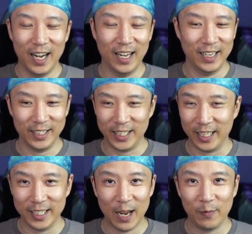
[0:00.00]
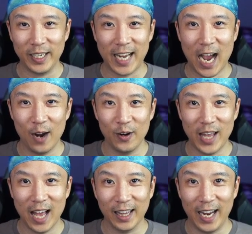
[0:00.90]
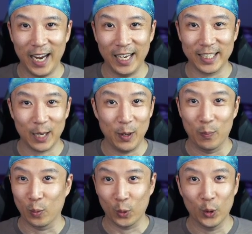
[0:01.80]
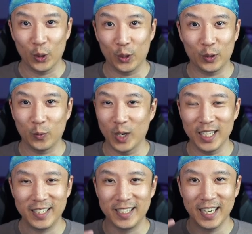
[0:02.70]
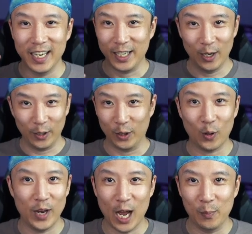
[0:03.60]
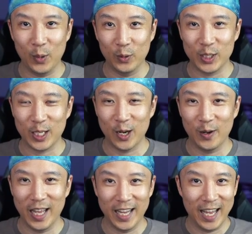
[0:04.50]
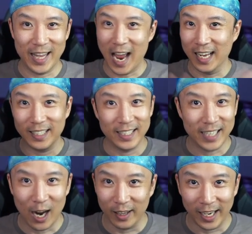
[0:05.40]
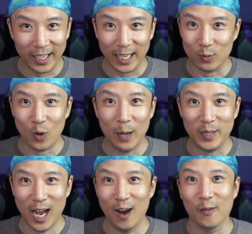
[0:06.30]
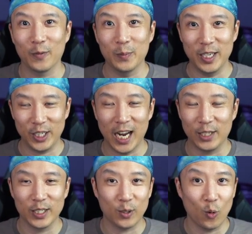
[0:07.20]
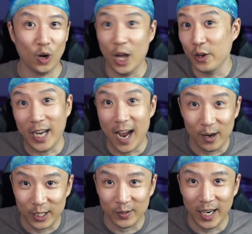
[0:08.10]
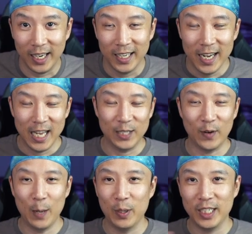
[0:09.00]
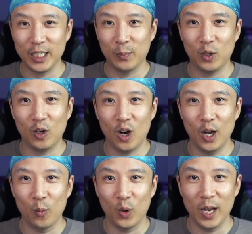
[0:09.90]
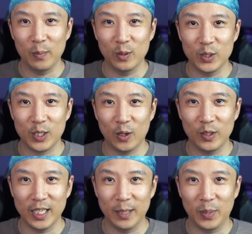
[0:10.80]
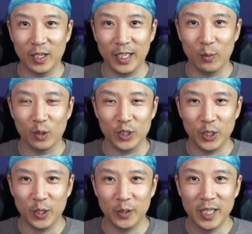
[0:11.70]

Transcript: She could definitely counter that lane. It's gonna be brutal once you throw down Moonstone and then that entire lane gets wiped out from Enchantress or other counters, right? It's very predictable on what Moonstone ability will do.